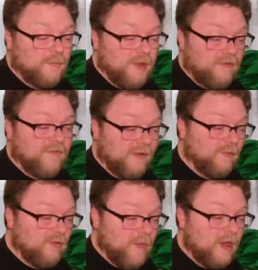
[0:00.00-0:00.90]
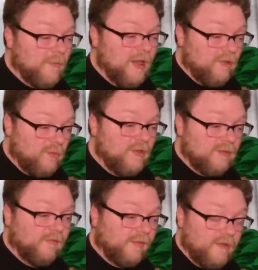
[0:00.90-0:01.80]
picks fights with Spider-Man
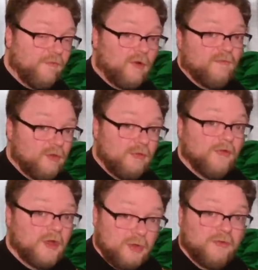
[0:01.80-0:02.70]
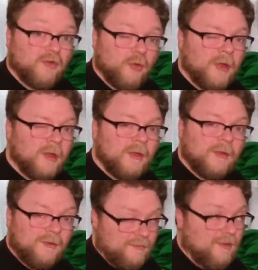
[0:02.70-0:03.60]
specifically for views on YouTube.
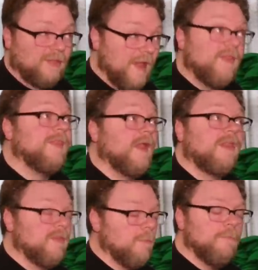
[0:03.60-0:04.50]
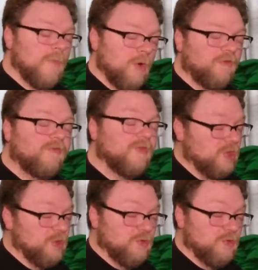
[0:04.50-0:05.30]
That's the most